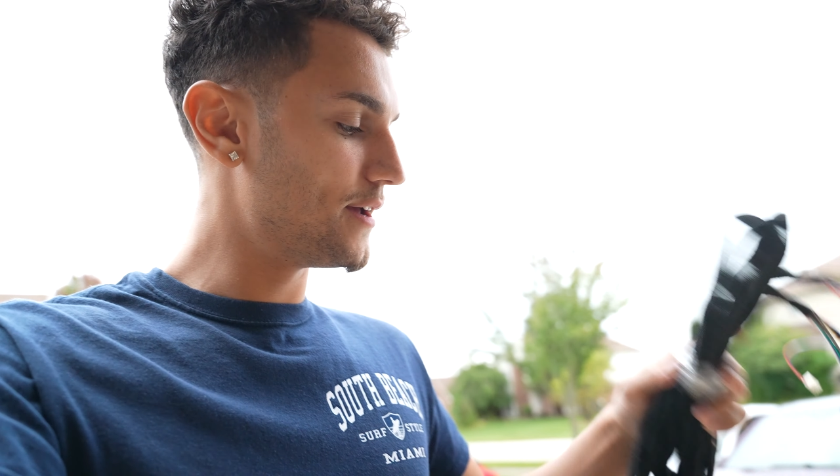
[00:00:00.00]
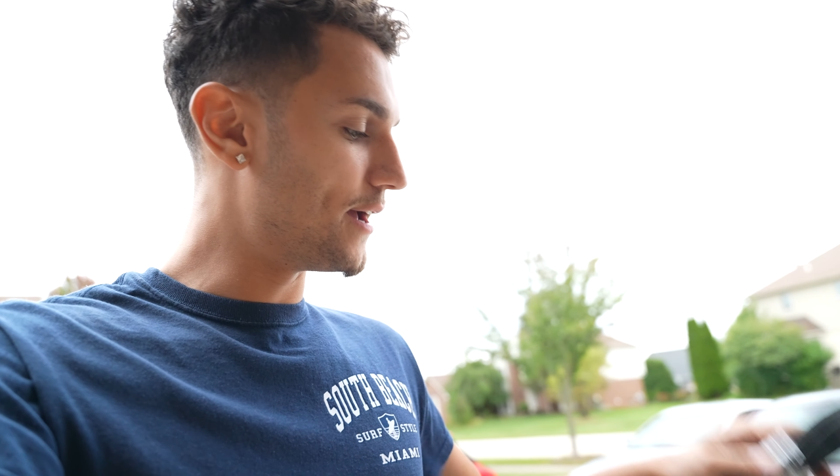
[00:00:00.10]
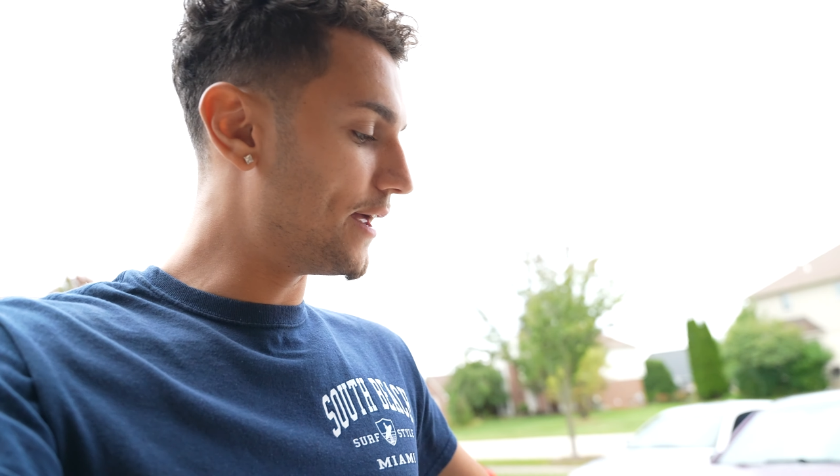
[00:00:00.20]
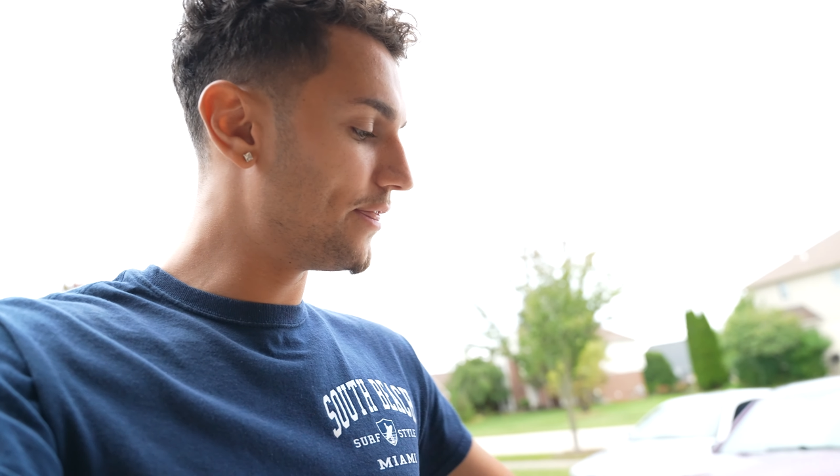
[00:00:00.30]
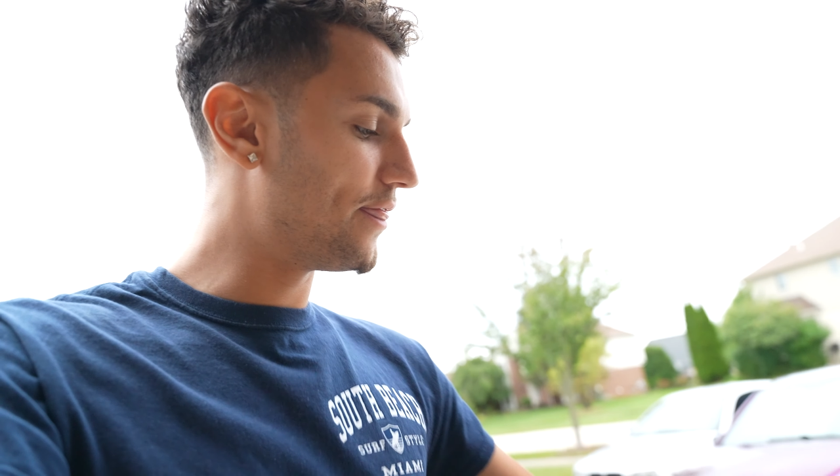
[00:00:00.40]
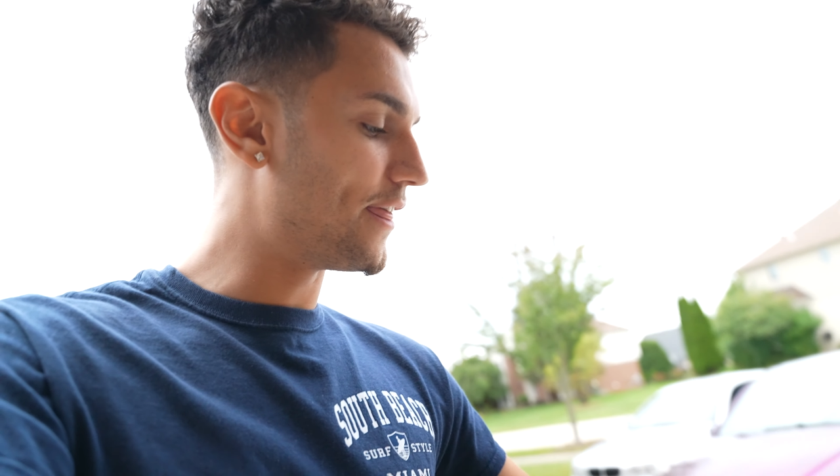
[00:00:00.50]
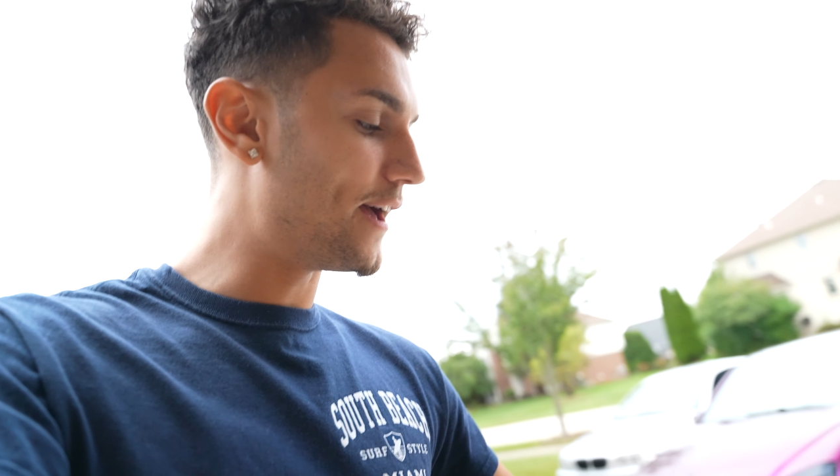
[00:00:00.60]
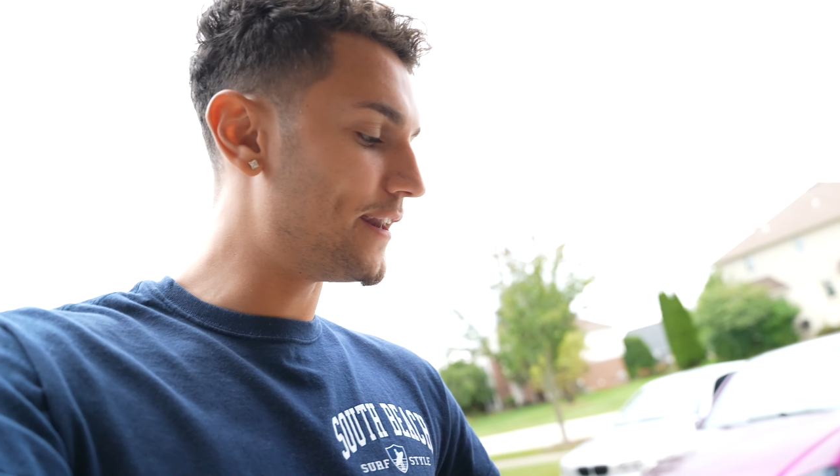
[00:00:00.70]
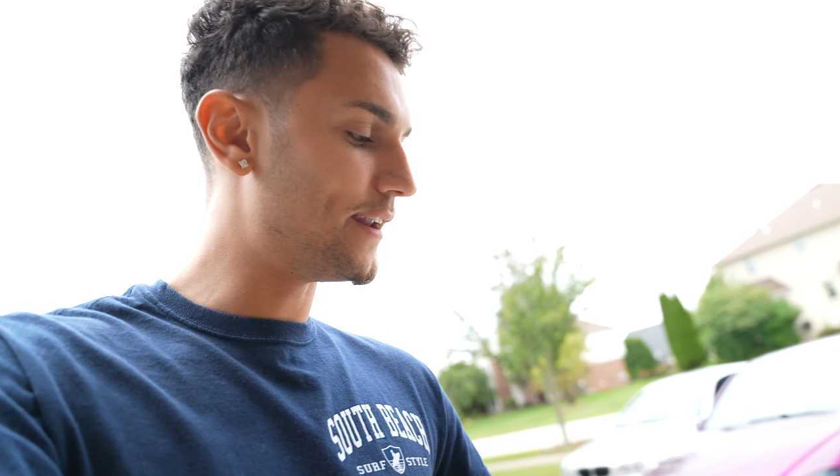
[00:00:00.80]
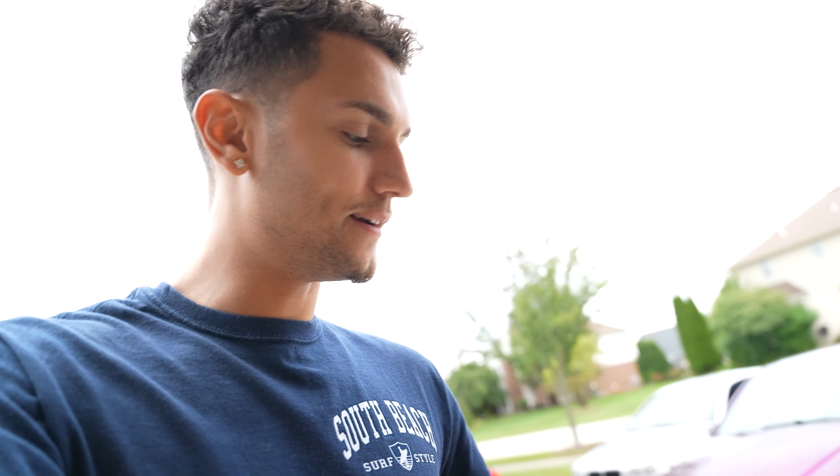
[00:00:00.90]
And
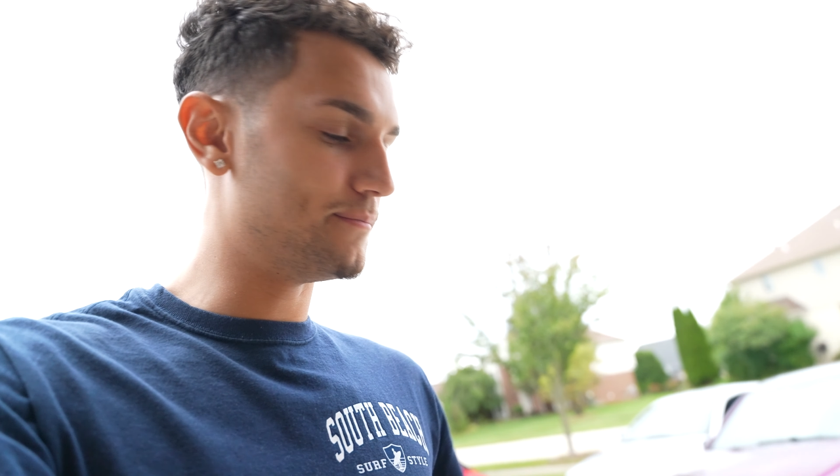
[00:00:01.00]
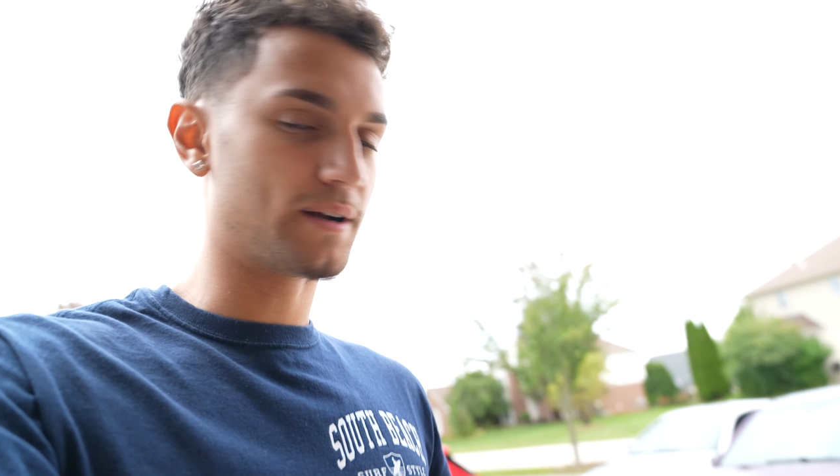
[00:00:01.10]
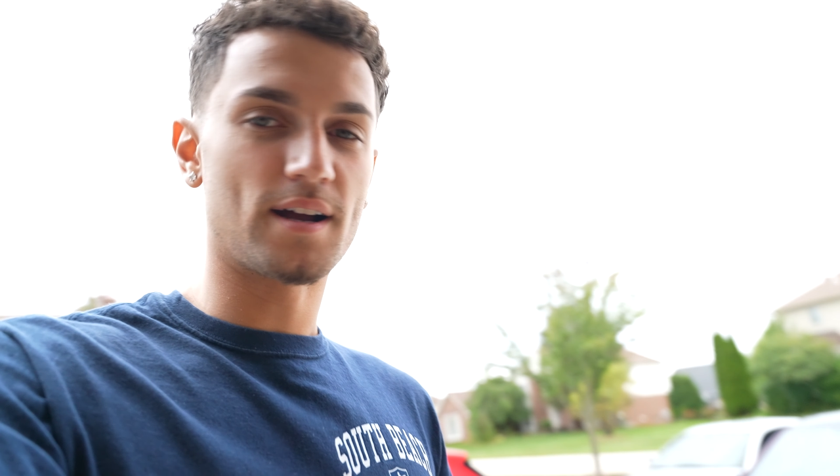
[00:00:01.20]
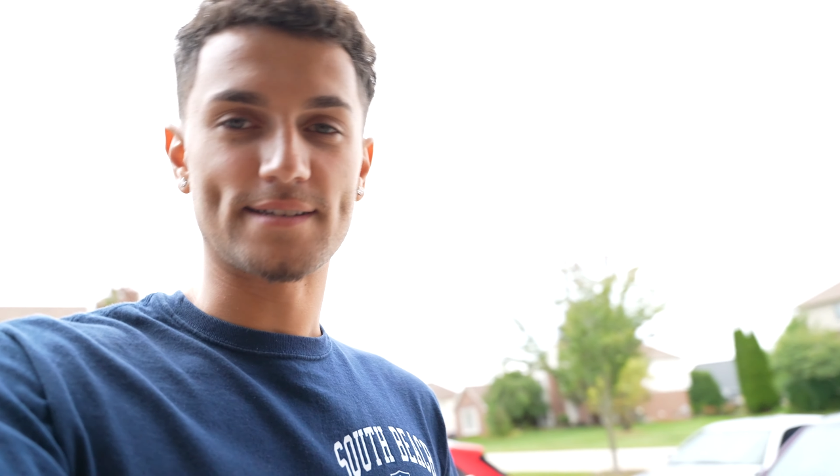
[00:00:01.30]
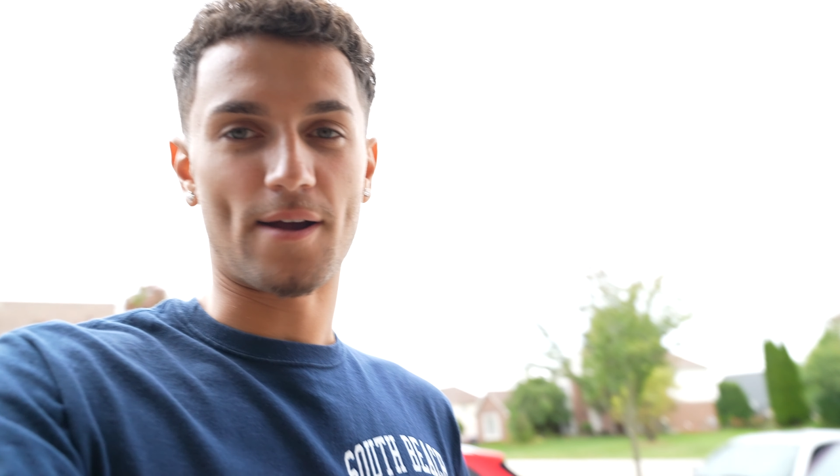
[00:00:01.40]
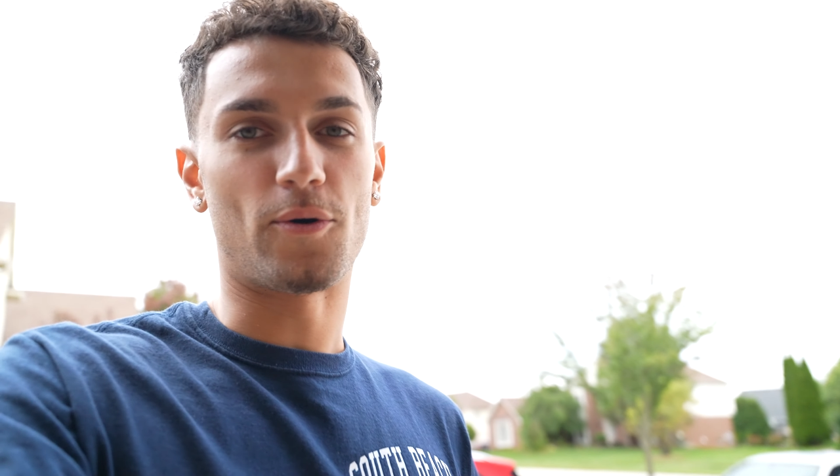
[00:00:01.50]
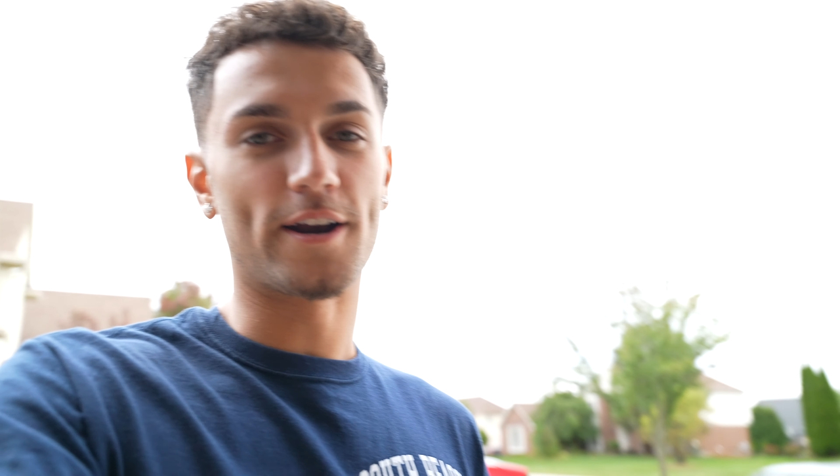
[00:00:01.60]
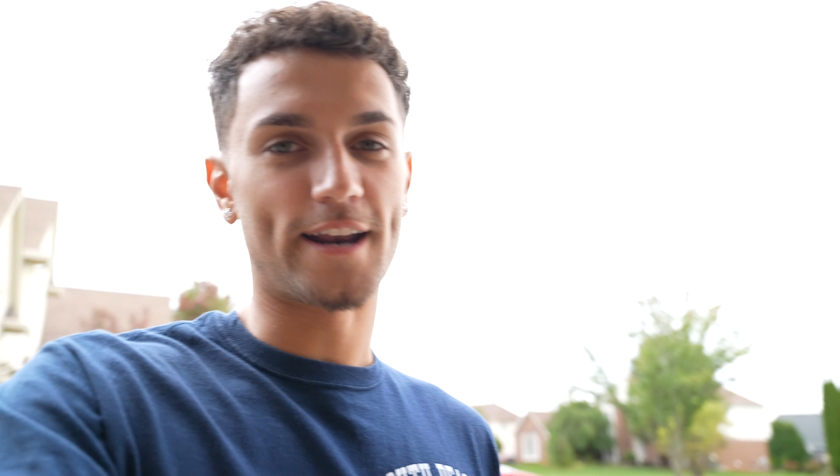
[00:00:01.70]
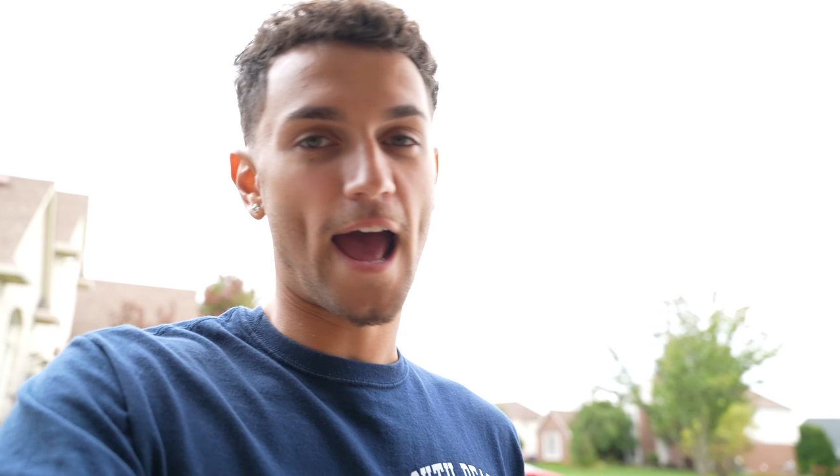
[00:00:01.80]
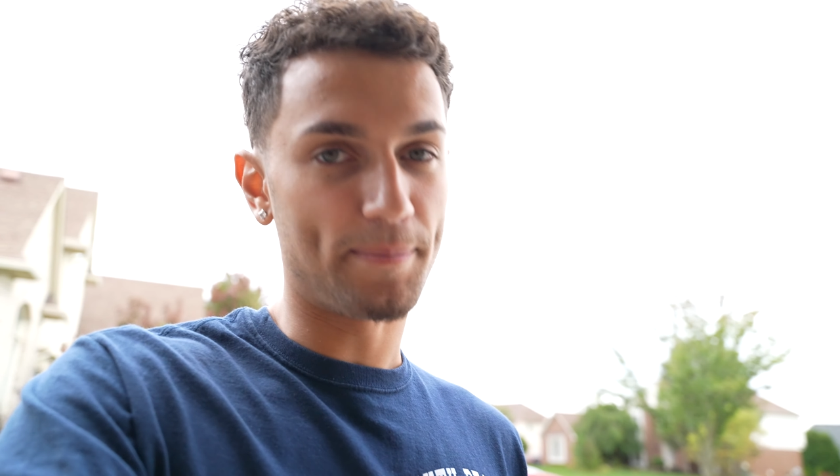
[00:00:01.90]
then because I
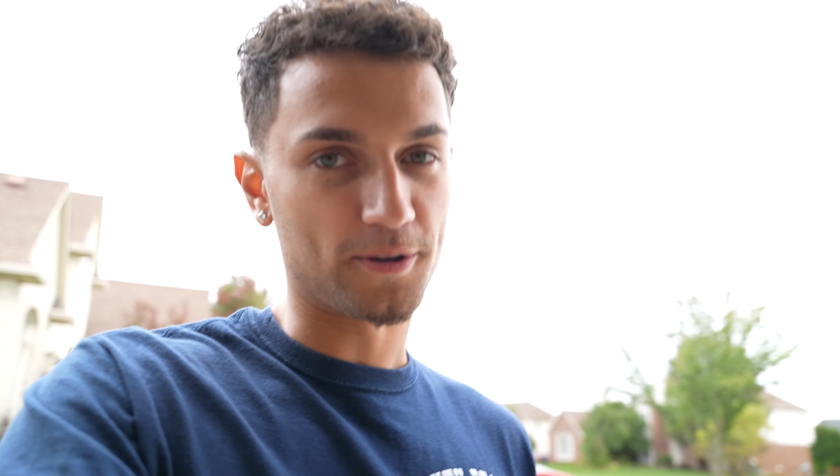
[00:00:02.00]
wanted Apple